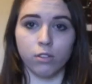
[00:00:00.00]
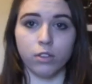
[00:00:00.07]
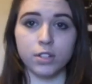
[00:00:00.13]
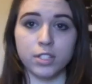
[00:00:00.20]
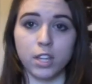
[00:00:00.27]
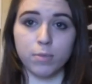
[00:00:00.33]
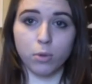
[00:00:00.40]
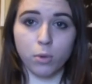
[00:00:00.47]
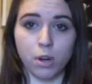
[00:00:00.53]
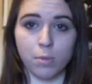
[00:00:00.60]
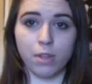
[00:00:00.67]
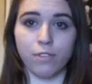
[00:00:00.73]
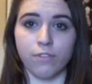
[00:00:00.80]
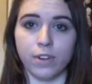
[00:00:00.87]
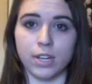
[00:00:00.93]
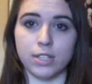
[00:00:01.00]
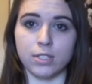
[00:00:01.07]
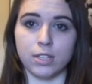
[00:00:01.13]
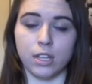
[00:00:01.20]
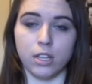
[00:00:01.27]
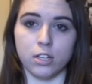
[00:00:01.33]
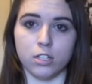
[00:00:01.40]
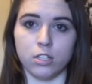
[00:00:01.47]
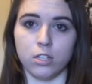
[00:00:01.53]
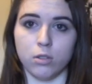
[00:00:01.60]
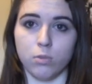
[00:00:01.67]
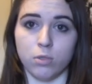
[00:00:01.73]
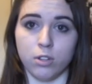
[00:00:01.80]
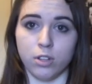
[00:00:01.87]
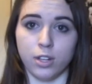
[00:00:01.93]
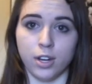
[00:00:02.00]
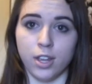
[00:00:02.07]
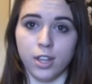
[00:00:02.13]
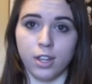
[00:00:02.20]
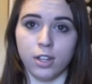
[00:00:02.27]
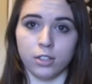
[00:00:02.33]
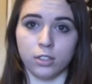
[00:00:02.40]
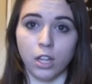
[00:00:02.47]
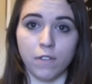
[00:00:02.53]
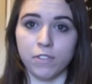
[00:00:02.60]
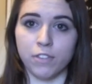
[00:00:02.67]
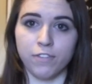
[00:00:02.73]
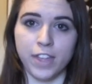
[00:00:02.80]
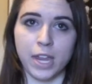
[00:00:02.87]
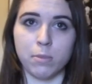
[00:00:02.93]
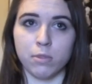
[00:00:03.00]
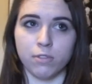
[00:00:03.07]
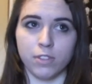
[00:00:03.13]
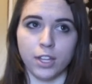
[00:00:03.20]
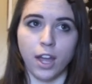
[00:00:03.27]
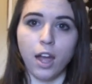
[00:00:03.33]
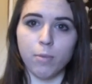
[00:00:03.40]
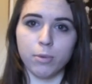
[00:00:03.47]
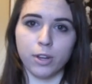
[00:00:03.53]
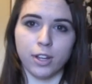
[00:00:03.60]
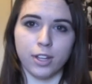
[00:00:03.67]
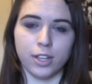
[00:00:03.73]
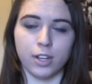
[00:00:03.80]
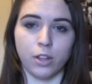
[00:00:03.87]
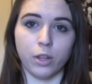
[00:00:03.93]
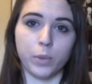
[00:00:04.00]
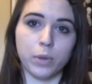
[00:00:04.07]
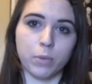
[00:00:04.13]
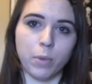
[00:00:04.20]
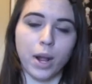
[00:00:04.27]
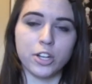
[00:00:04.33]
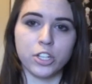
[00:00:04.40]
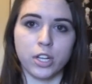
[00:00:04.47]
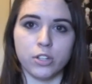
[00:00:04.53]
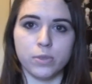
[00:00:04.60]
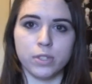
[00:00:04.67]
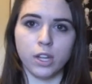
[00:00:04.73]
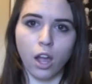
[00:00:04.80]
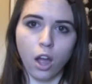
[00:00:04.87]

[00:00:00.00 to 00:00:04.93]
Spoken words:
For example, one of my friends said that she would love the Phantom of the Opera, you know, like we were watching, and she was like,